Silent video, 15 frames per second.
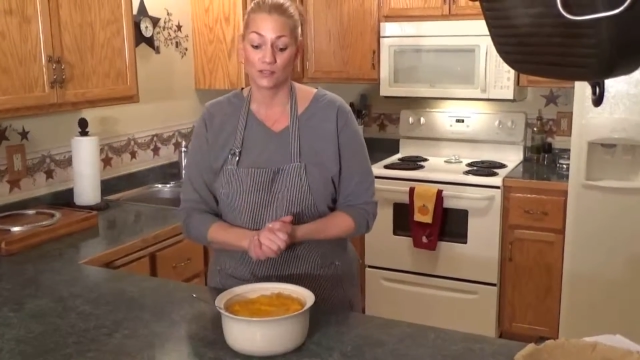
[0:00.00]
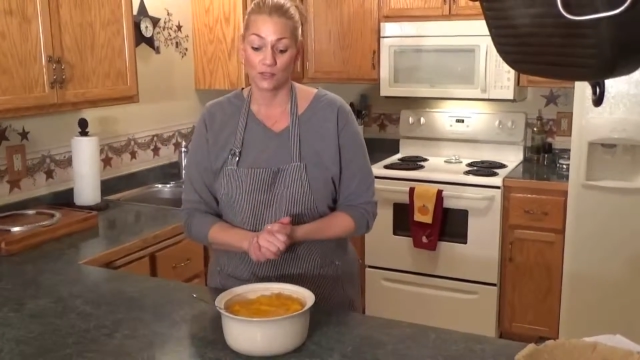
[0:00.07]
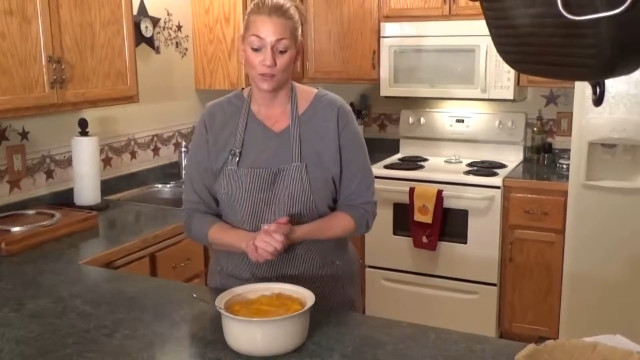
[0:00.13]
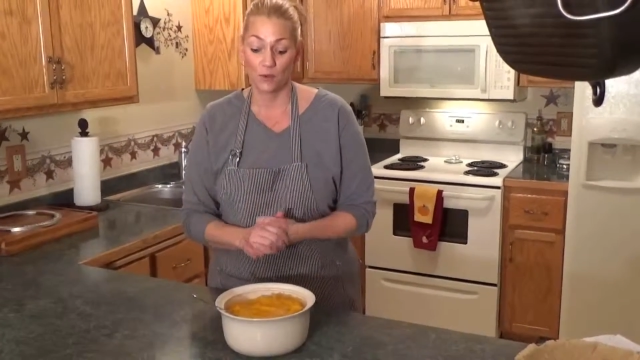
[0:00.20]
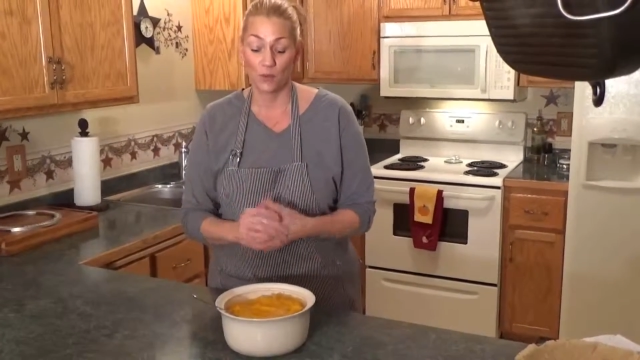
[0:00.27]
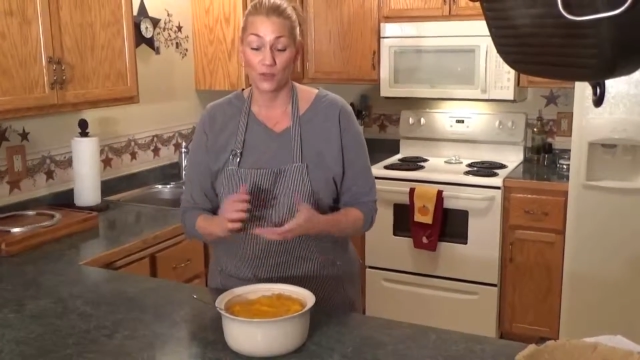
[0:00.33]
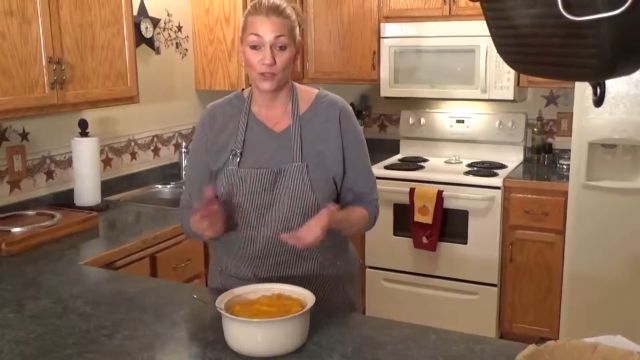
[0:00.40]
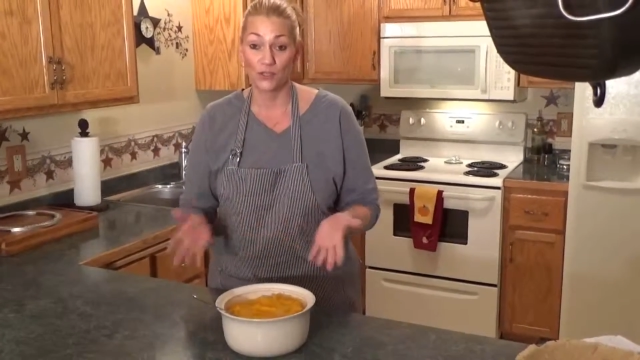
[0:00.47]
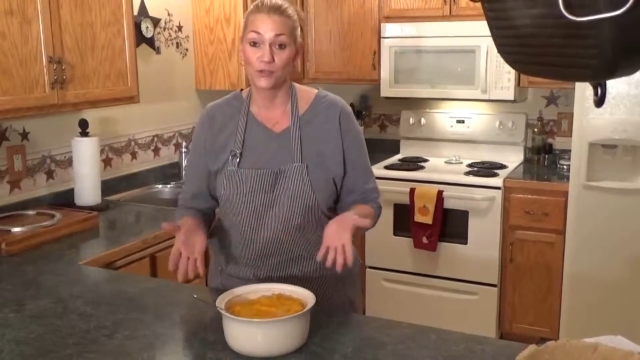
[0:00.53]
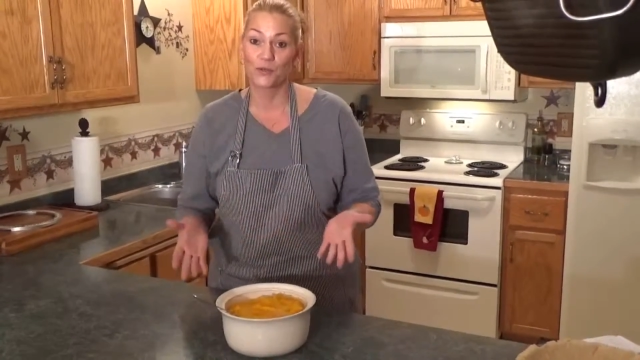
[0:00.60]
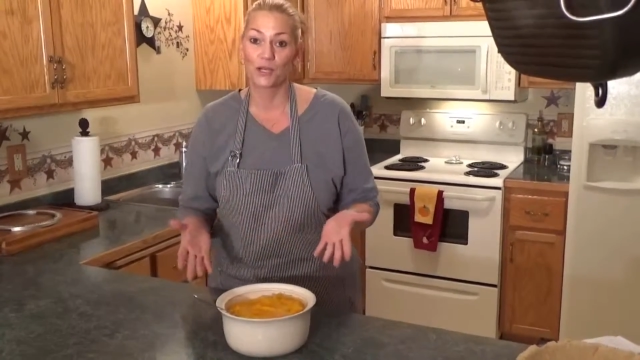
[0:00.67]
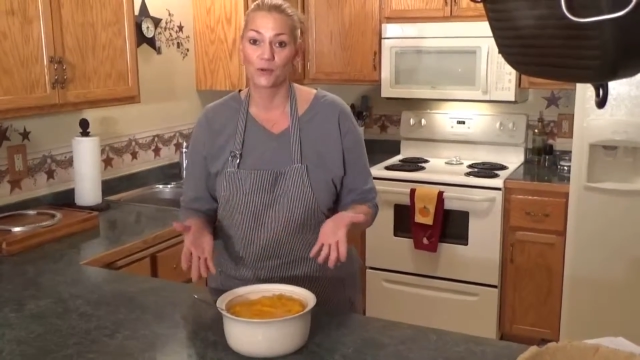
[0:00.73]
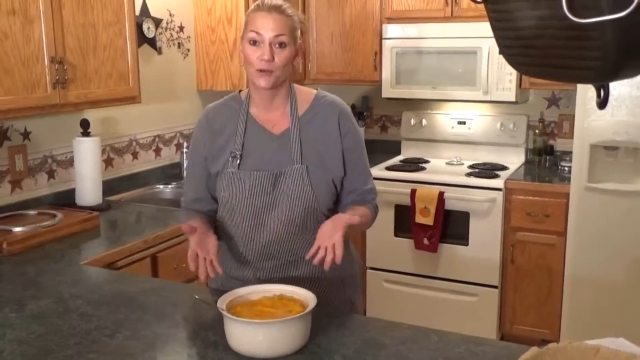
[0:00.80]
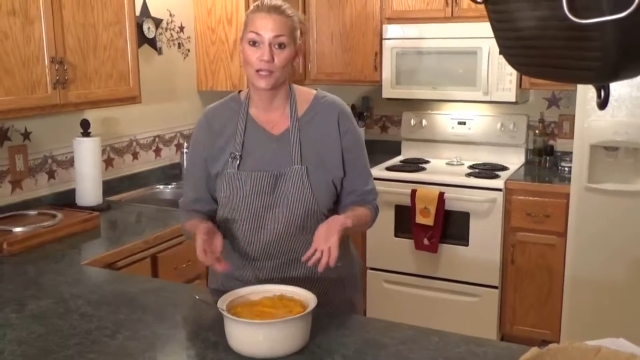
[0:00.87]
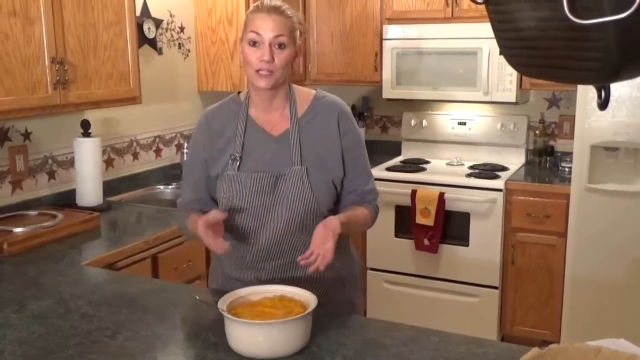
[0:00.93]
So when you're
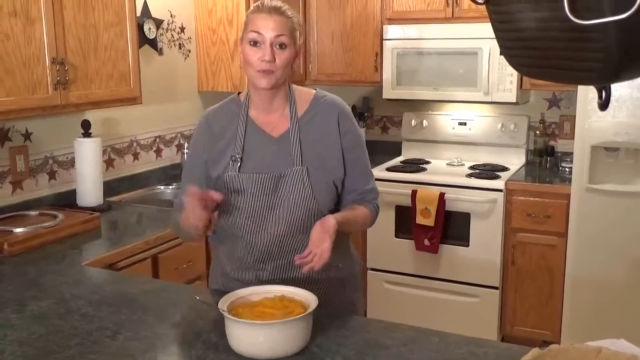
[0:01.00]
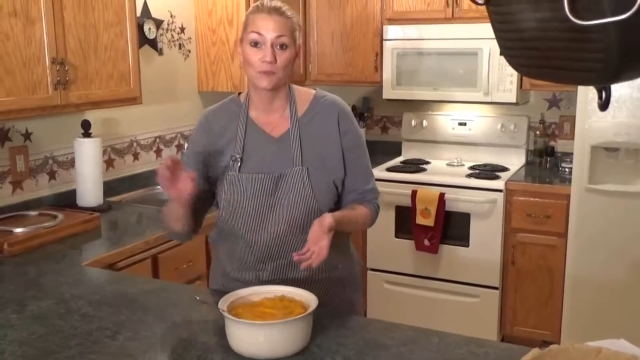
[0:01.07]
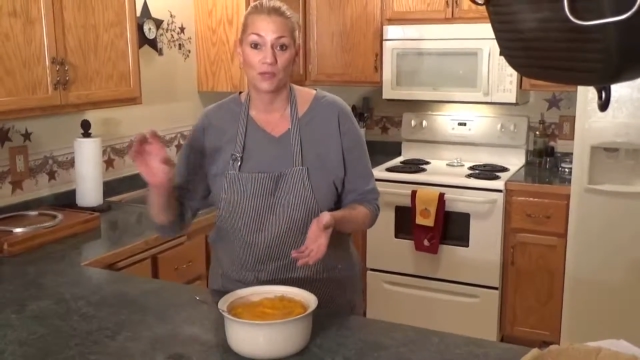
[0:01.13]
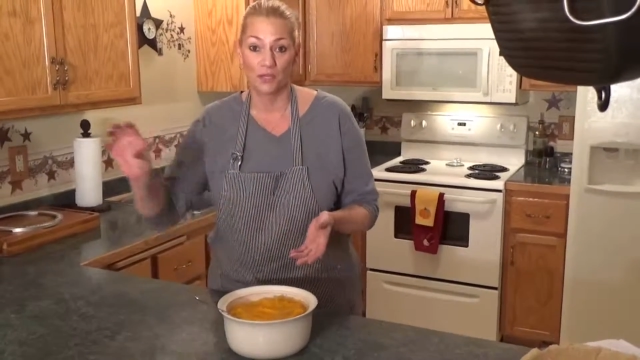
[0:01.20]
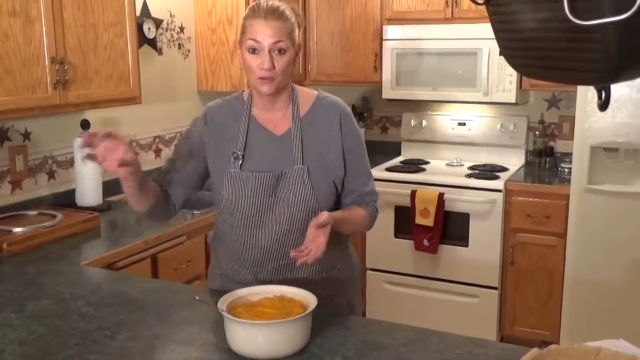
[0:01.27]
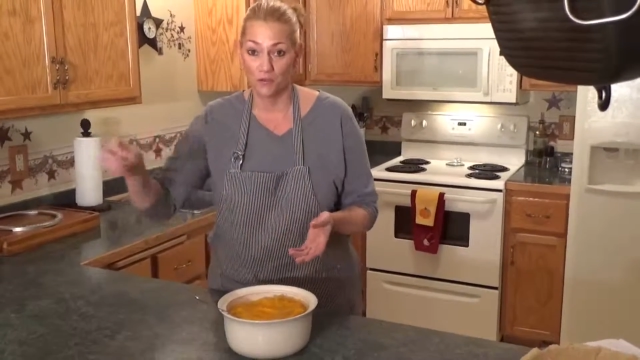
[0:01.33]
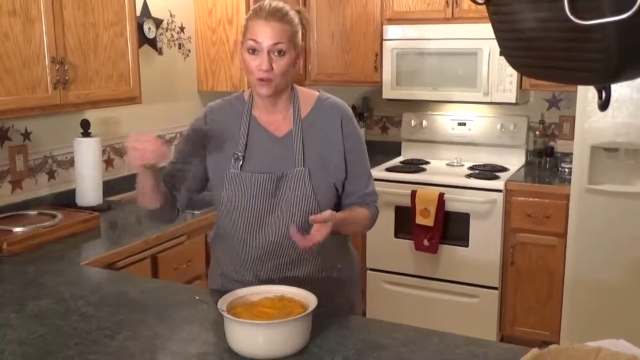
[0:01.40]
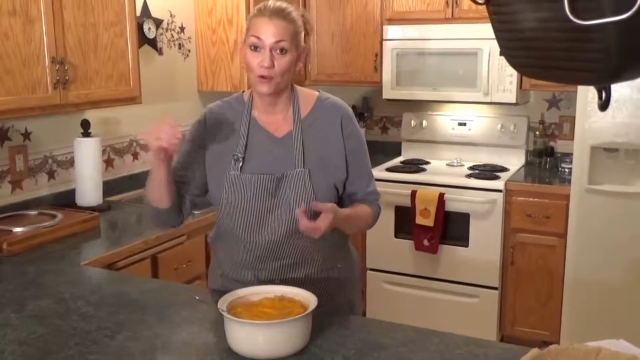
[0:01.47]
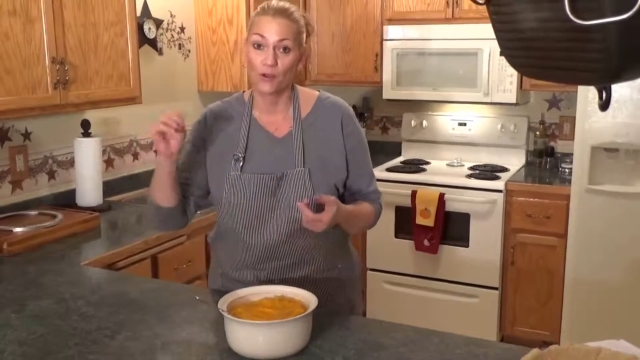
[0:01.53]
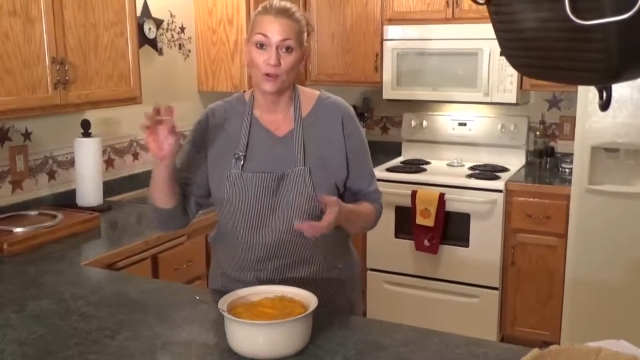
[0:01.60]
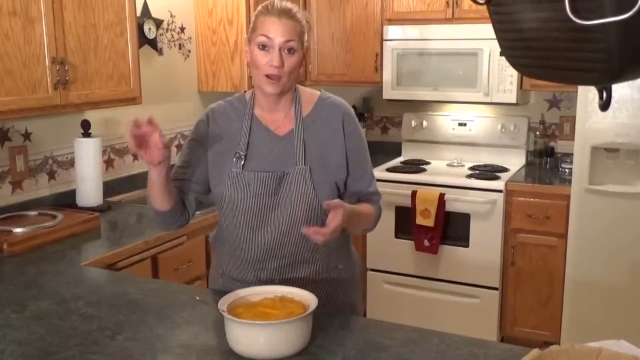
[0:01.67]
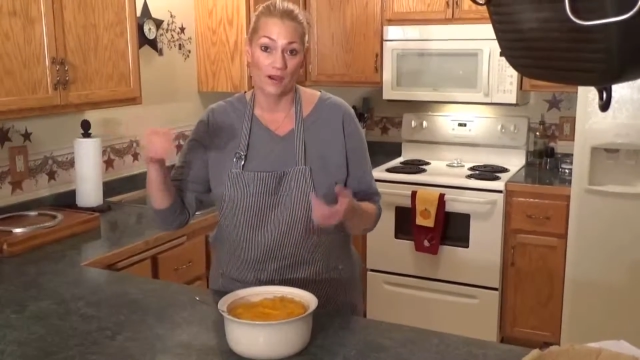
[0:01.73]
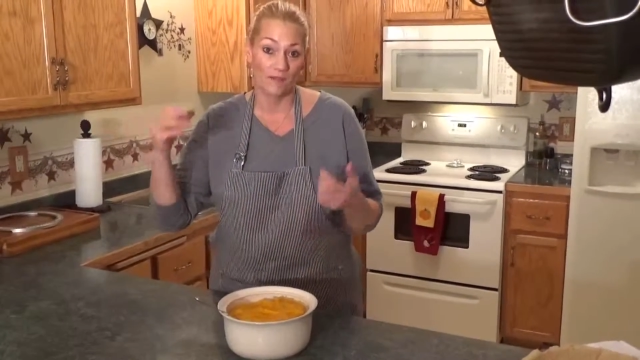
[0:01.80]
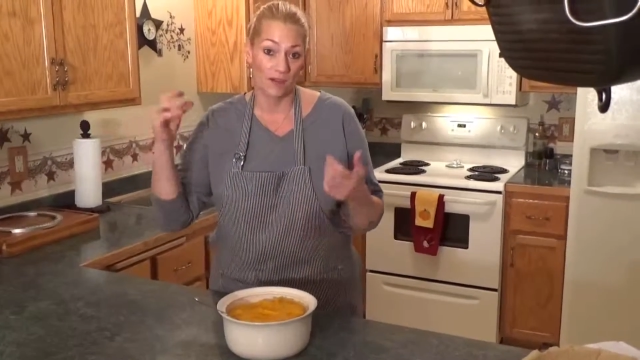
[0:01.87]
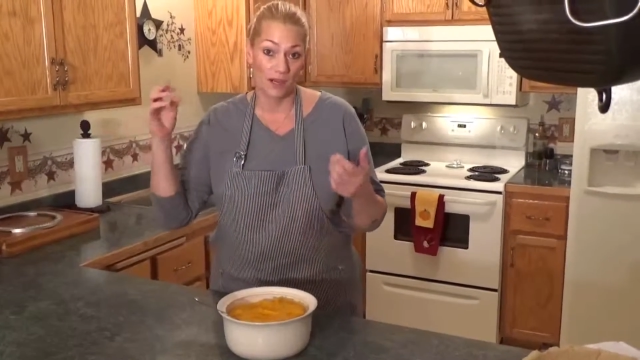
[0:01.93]
doing a recipe, you know you
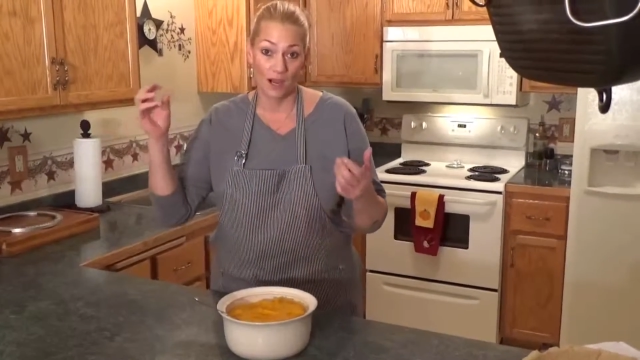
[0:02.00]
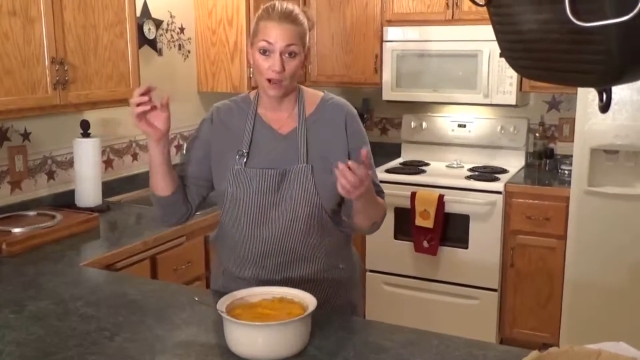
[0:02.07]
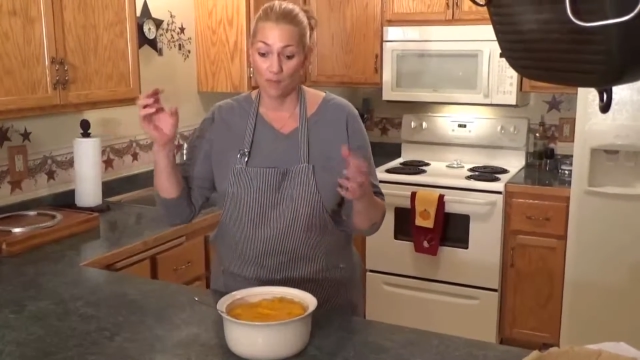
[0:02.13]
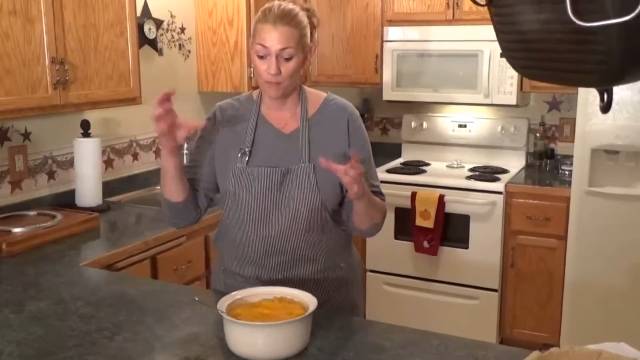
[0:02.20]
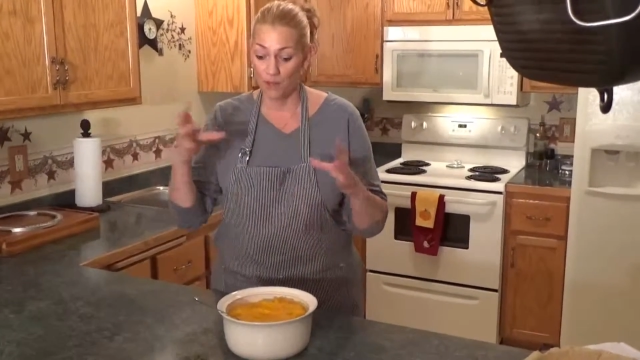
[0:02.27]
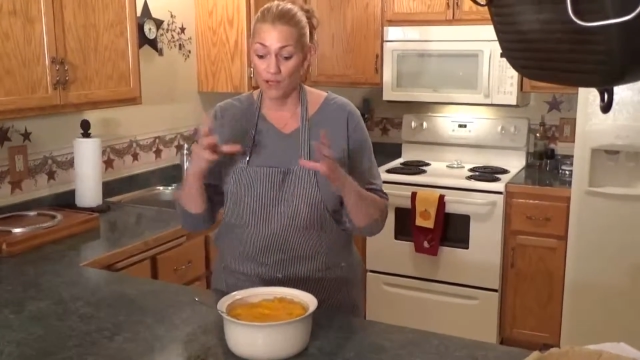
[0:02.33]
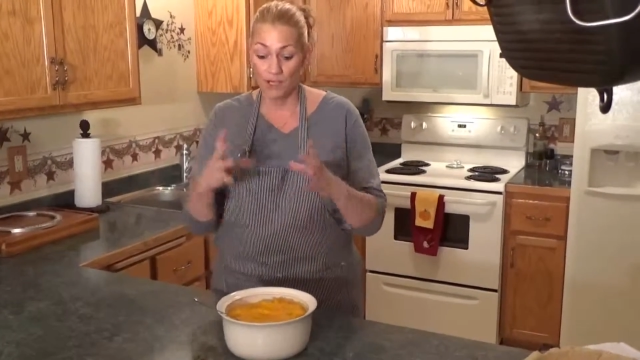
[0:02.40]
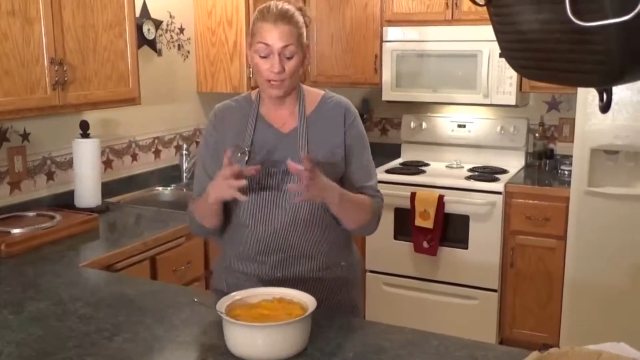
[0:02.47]
have a cup